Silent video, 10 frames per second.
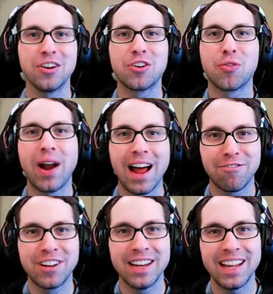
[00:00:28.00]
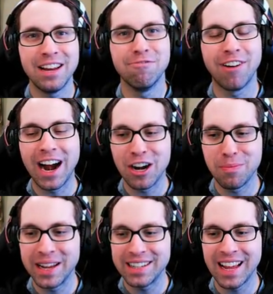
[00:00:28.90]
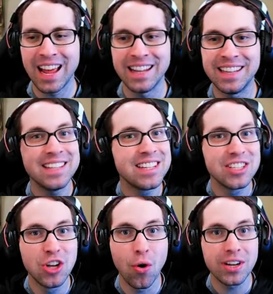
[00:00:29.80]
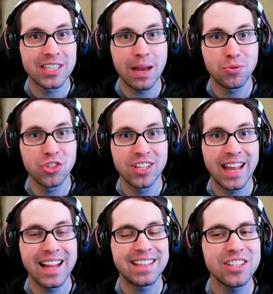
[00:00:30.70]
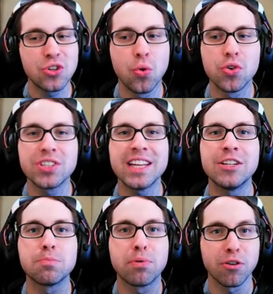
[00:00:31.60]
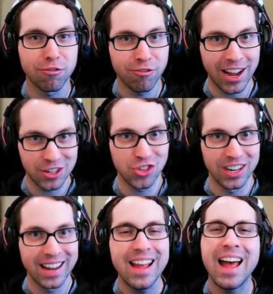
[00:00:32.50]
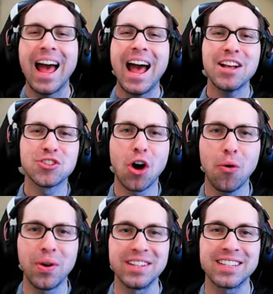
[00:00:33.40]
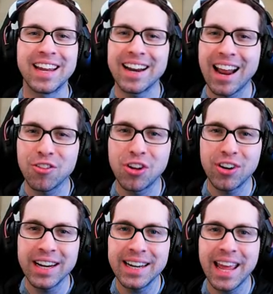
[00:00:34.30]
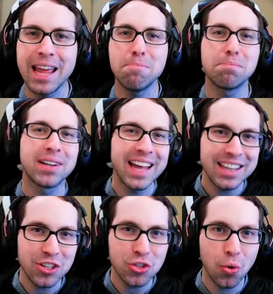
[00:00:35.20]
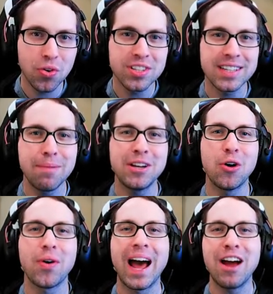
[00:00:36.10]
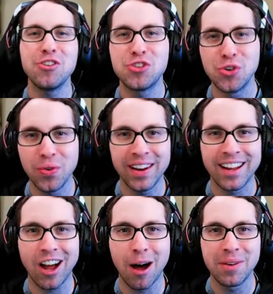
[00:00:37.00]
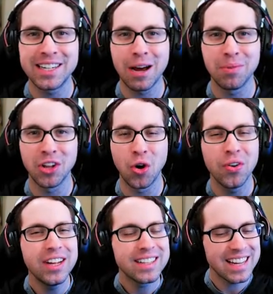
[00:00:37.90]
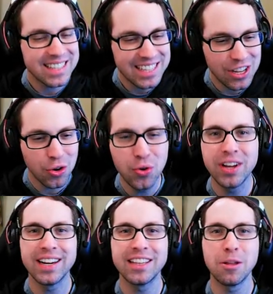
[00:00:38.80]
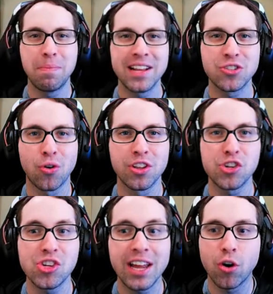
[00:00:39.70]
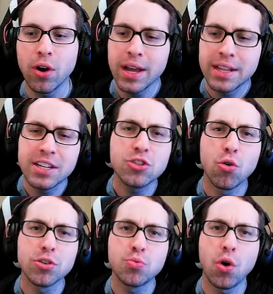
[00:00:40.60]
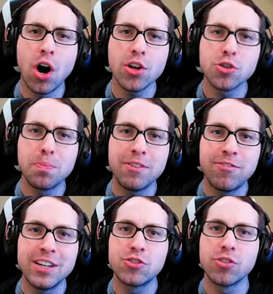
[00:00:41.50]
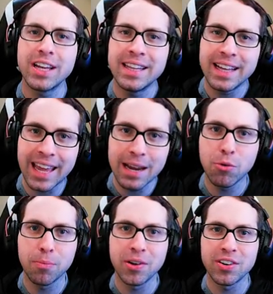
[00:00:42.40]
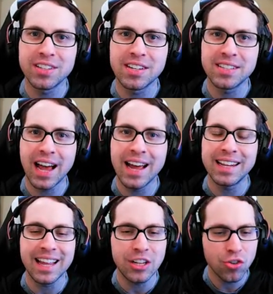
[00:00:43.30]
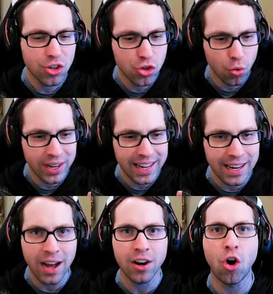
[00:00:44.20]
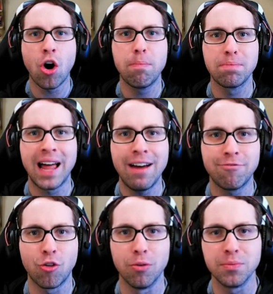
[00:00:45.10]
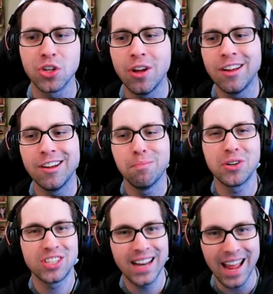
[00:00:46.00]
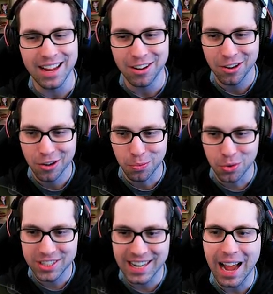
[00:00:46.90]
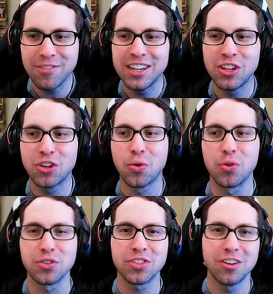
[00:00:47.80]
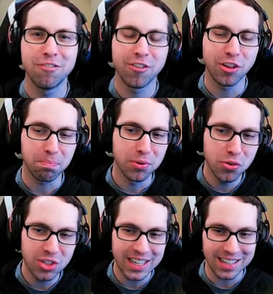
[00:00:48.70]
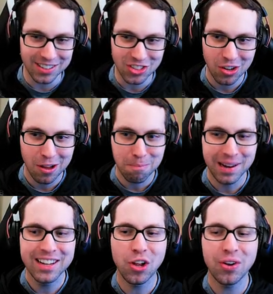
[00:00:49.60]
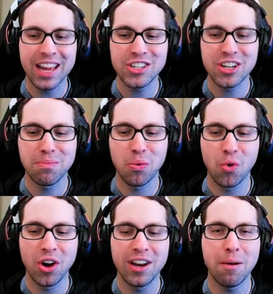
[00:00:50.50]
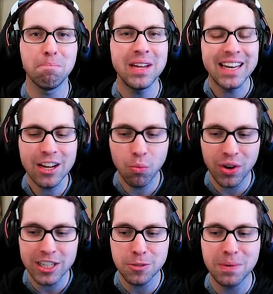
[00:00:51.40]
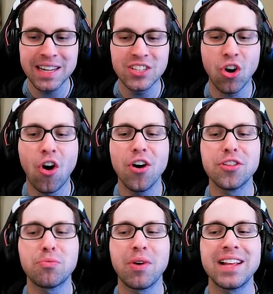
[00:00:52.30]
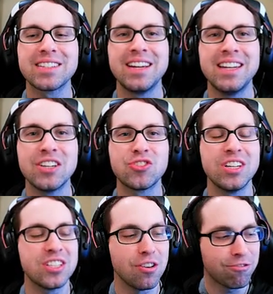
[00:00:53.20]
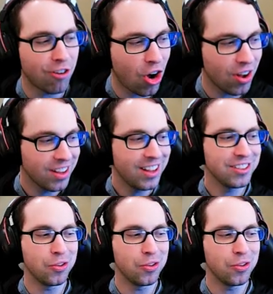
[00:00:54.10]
crafted environment and this is no exception to that this course is perfection as always get on out there in game play this course let me know how you shoot in a comment down below let's see who can get the best score on the channel this course will also be featured in the gamer ability society that you can join in on all platforms but today we're diving into the course from the blue tees in location number one, medium wind speeds, all the rest conditions default, the